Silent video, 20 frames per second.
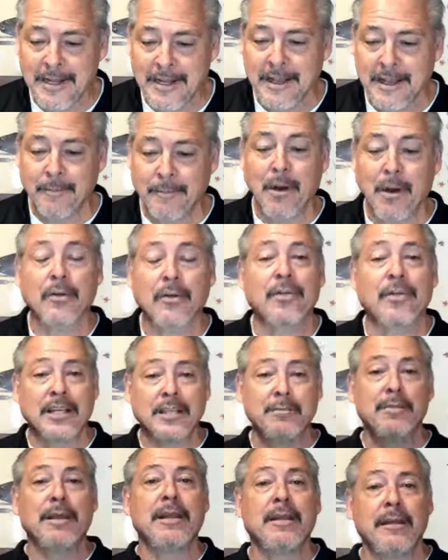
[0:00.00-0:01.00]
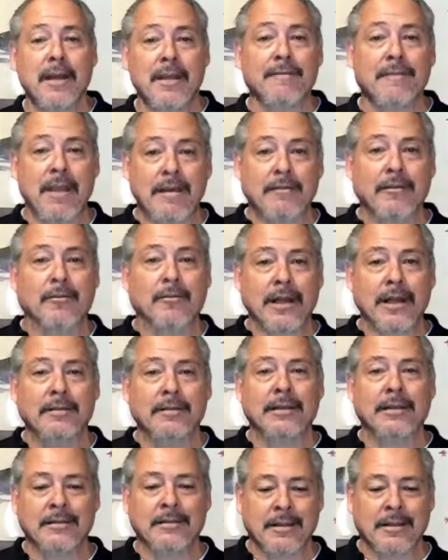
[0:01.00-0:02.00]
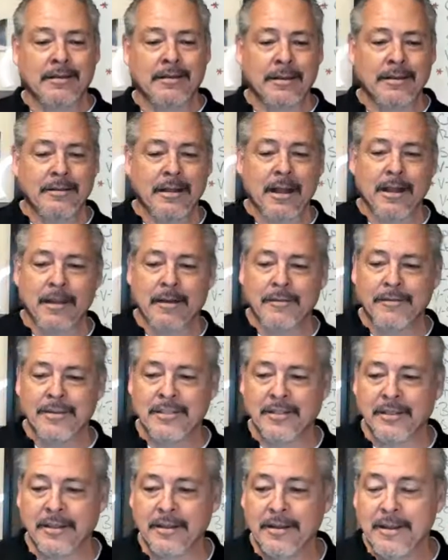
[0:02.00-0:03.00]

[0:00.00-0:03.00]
It both does me a favor, right? I obviously